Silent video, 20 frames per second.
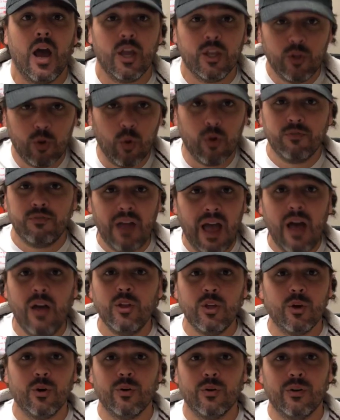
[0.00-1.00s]
your
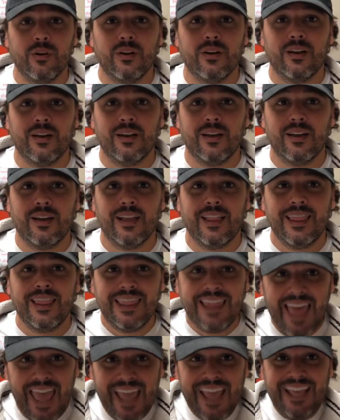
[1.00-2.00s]
value.
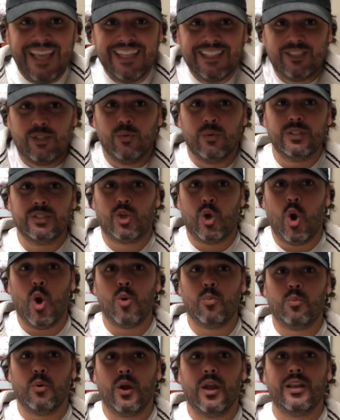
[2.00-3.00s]
They get to
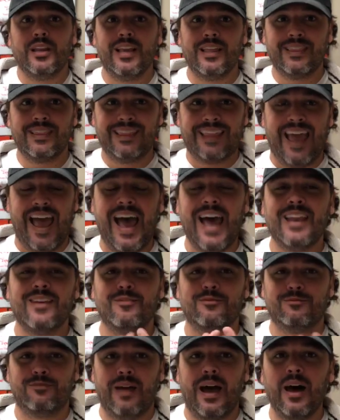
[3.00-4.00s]
interpret that
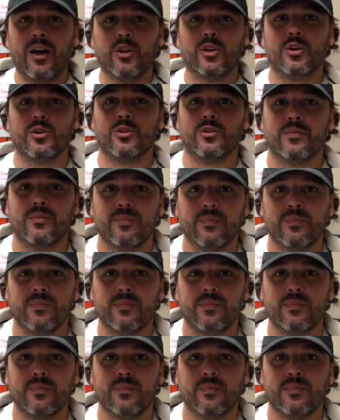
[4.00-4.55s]
value.